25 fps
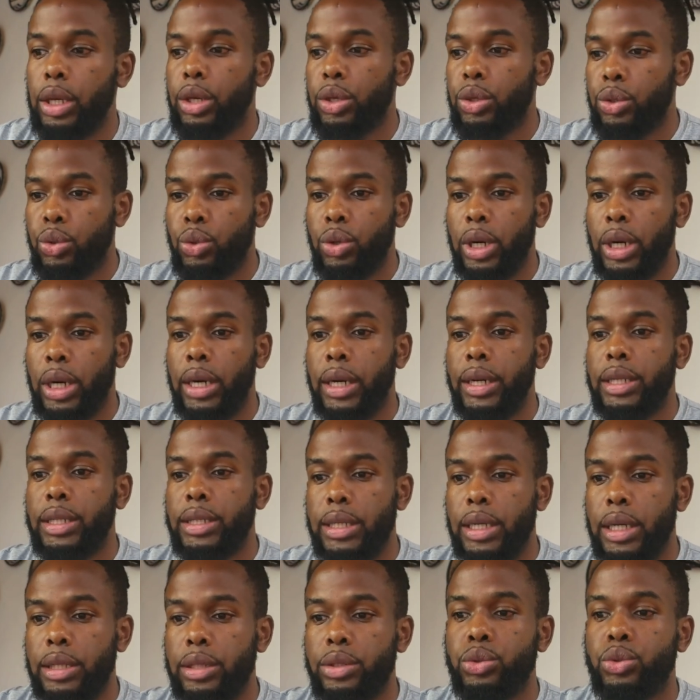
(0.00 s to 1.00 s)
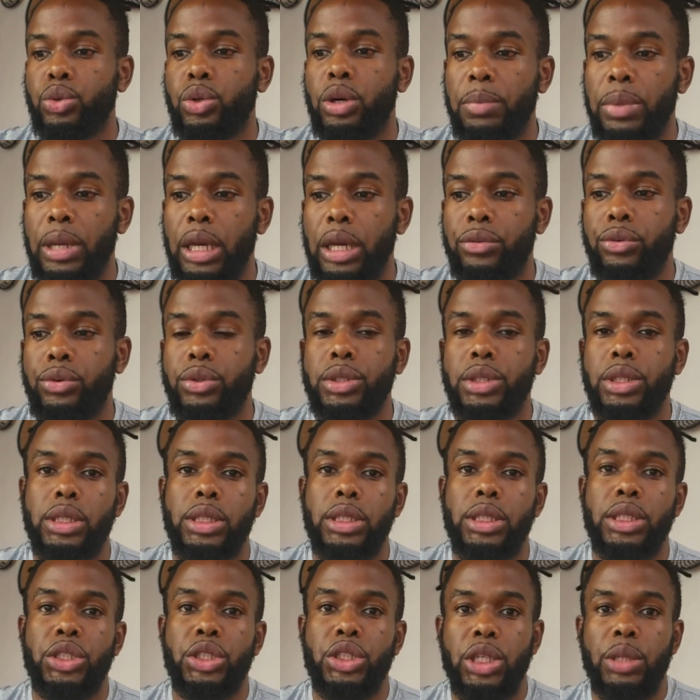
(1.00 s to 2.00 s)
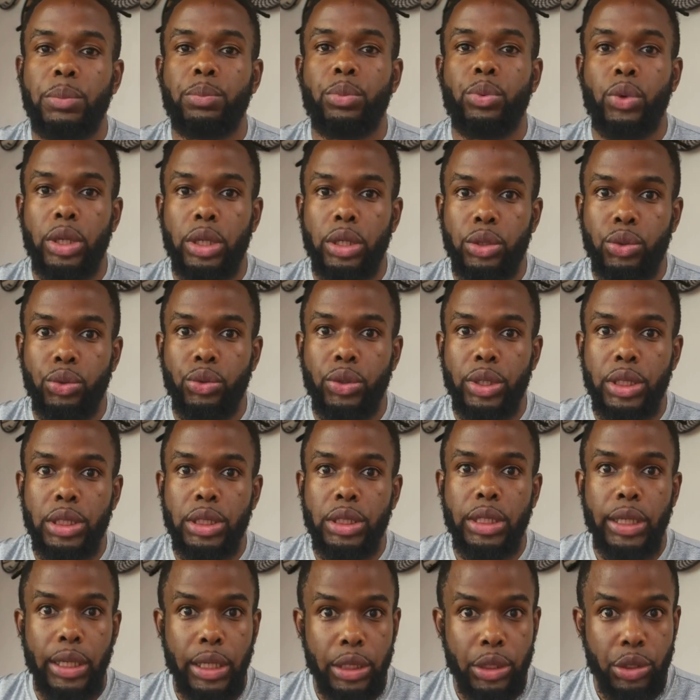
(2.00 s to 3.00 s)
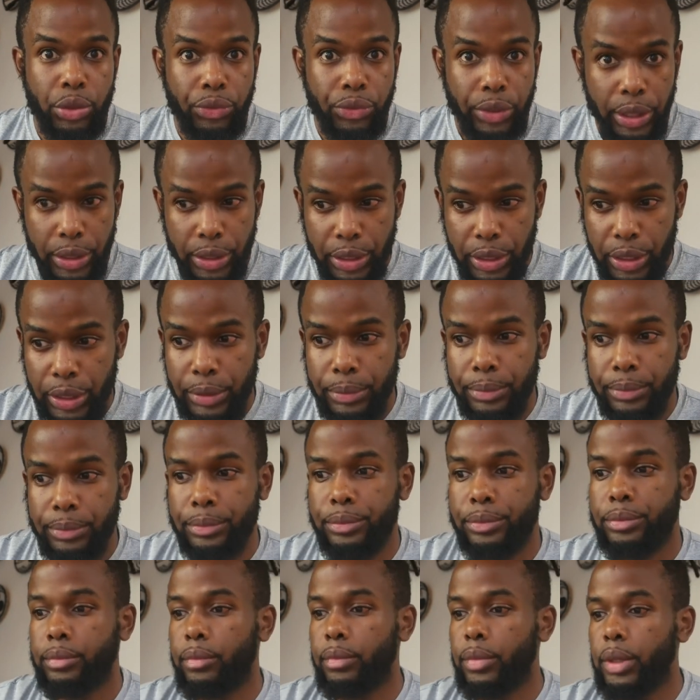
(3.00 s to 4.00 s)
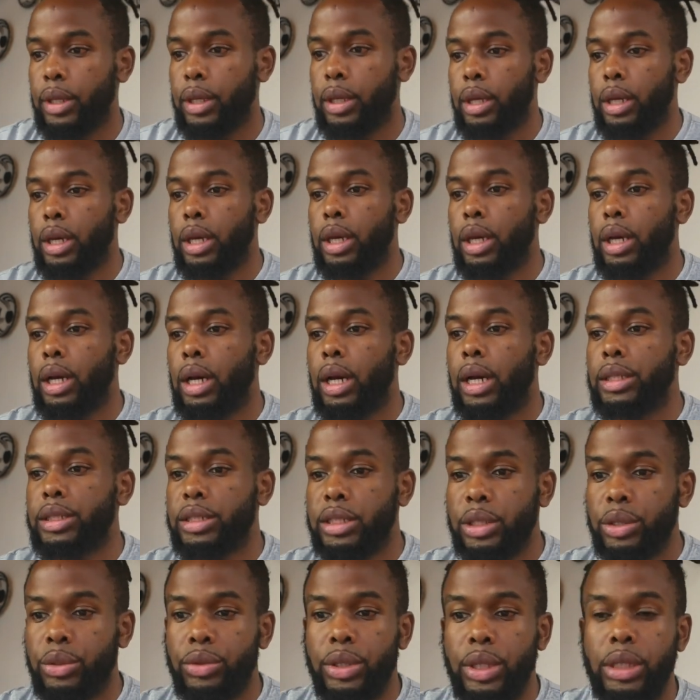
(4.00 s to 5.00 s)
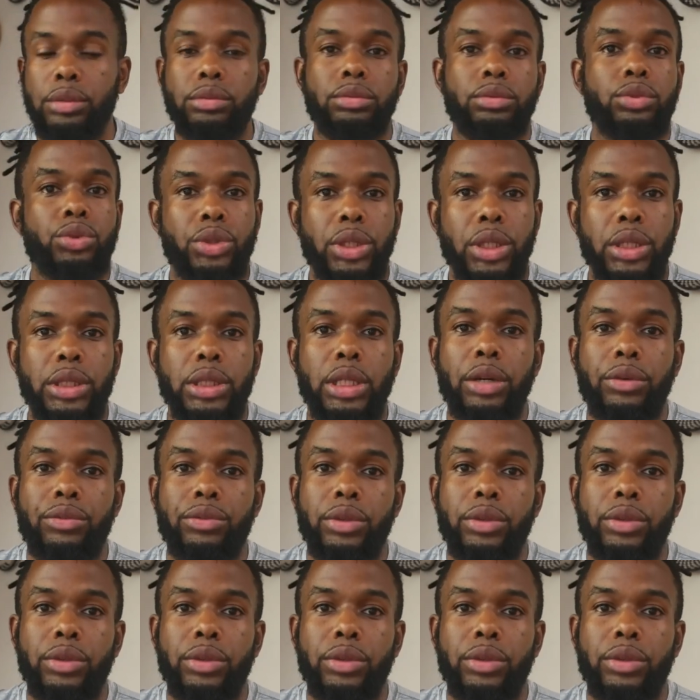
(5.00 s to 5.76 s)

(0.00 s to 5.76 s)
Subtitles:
you are entitled to apply for citizenship when you reach the age of 18. Until then, you just have